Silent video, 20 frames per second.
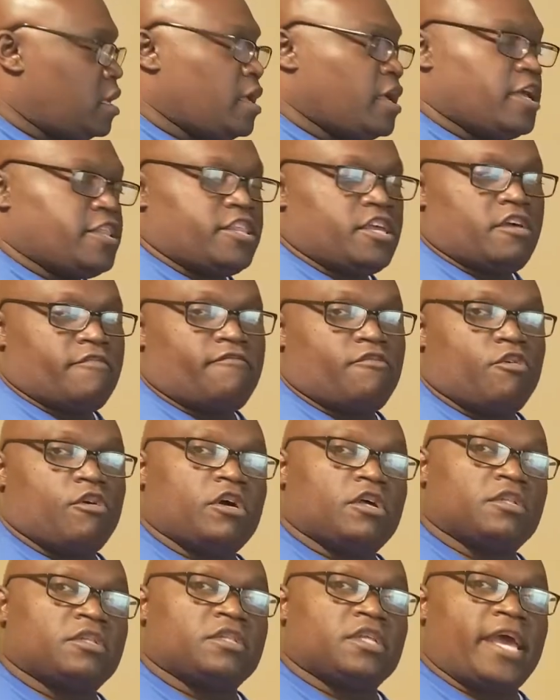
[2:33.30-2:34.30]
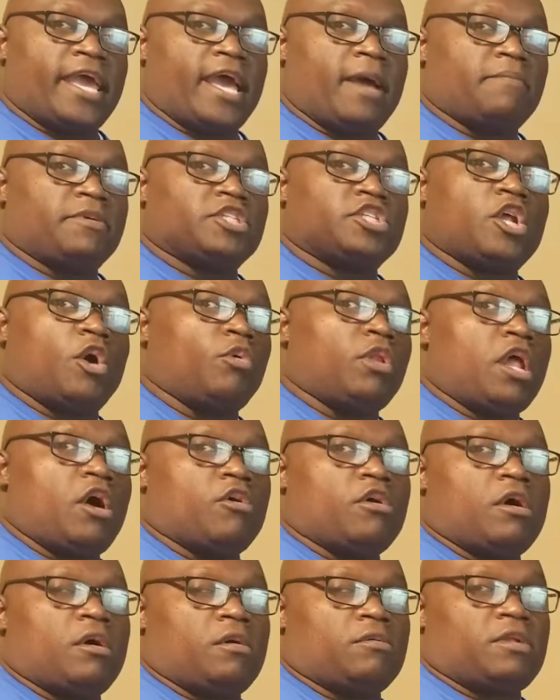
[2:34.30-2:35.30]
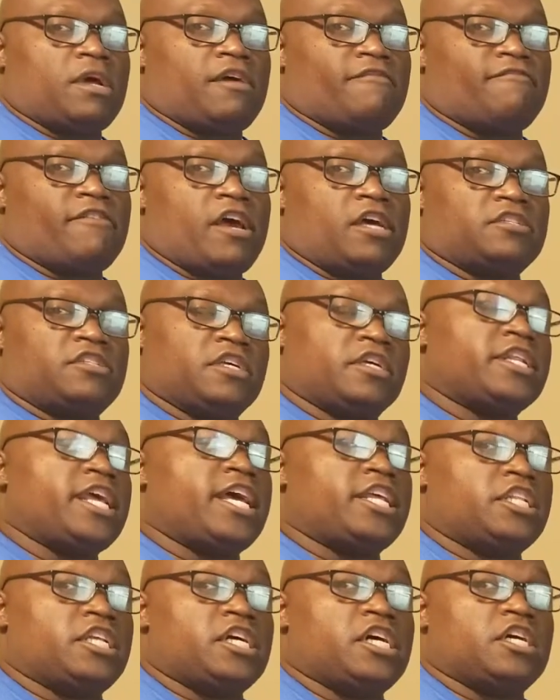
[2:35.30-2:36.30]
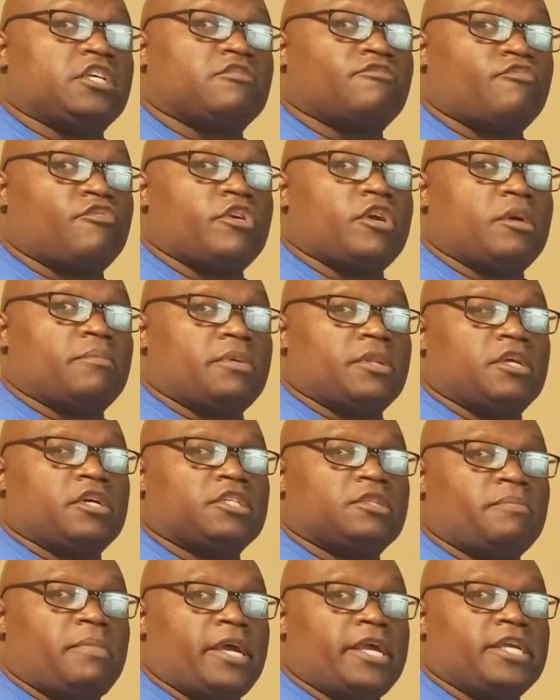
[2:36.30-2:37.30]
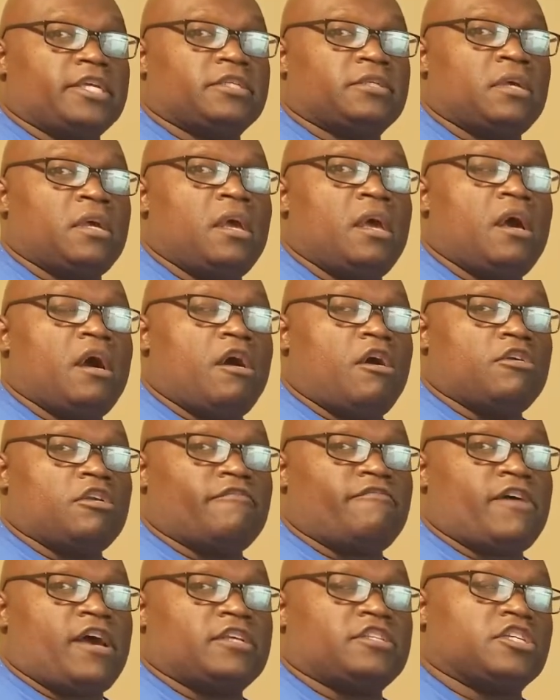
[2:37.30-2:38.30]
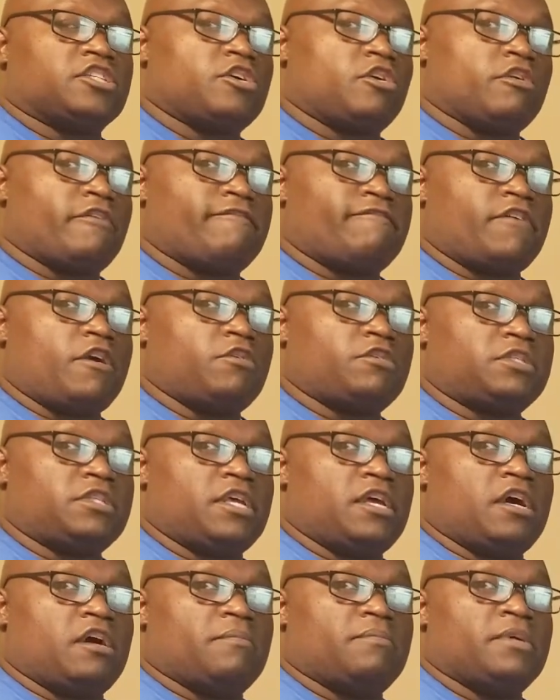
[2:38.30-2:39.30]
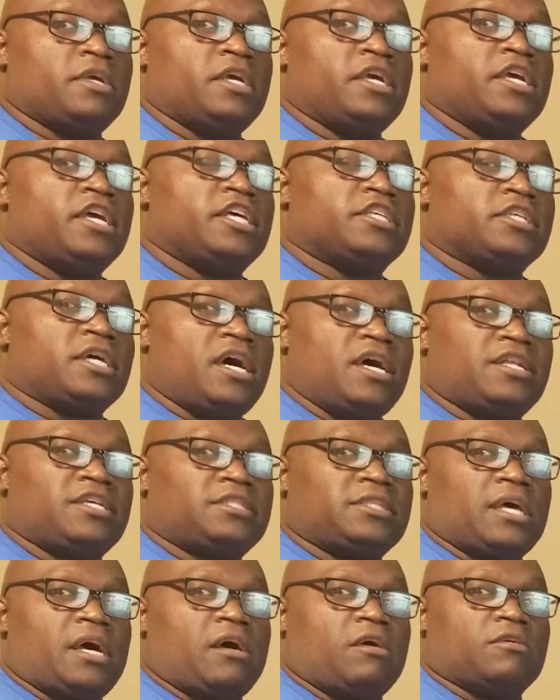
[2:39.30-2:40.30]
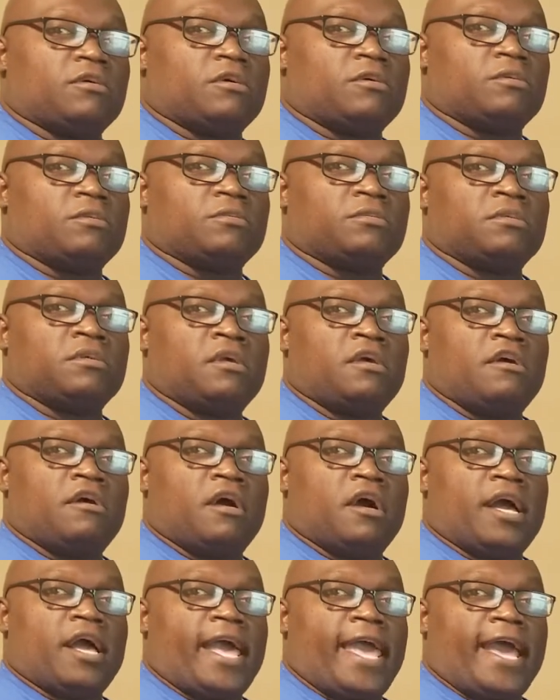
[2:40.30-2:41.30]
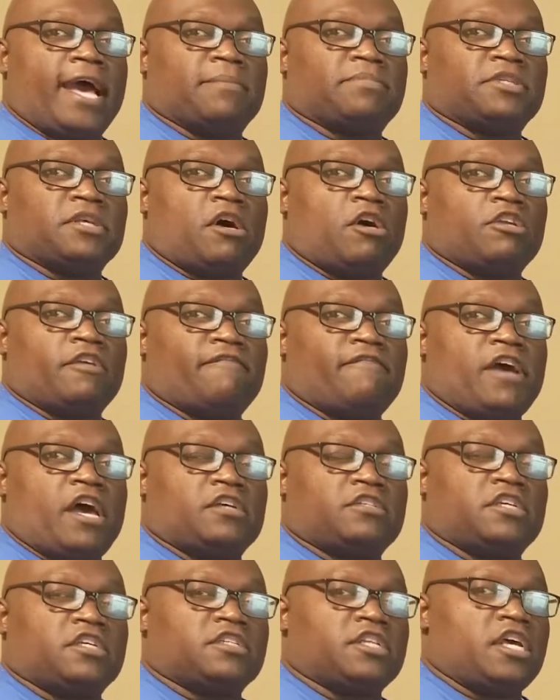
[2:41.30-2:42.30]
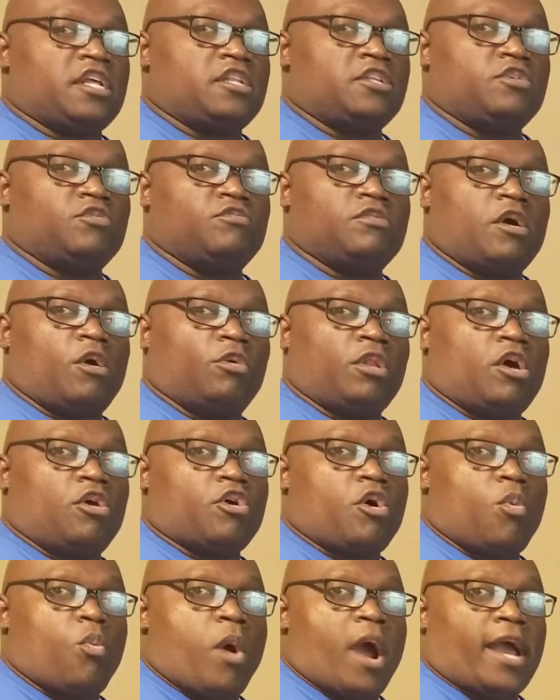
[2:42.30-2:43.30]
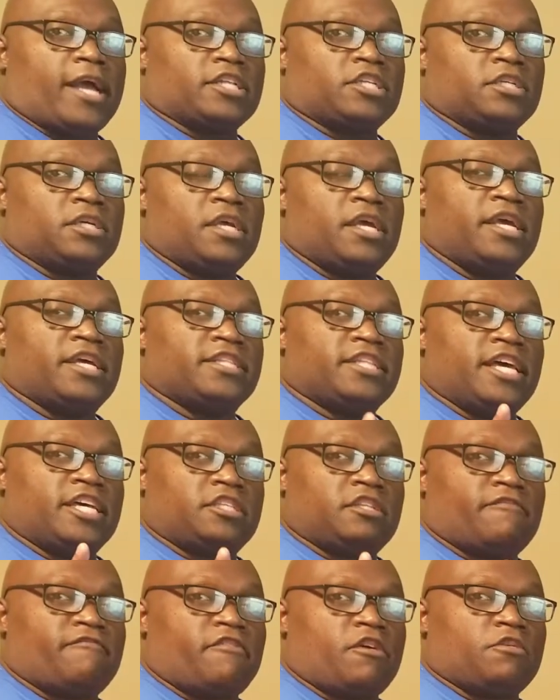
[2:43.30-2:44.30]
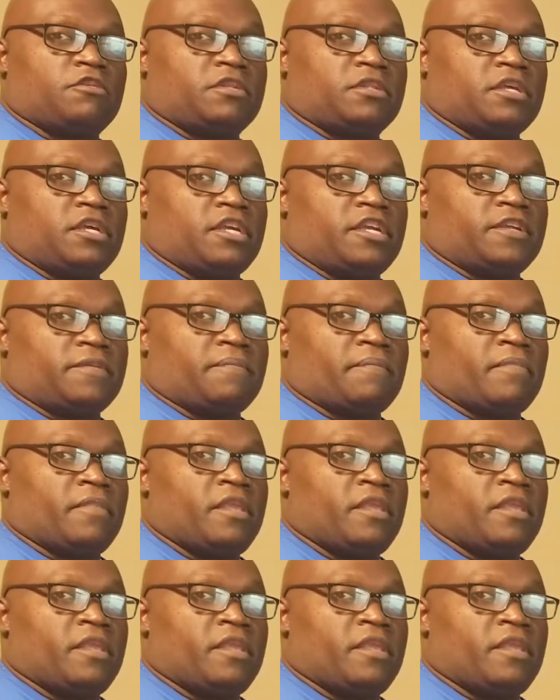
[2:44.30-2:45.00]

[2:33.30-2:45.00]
And therefore, the app is no longer on our fire stick, and that does free up a little space on your fire stick. So the first step is uninstall those apps on your fire stick that you no longer watch. That's the first thing.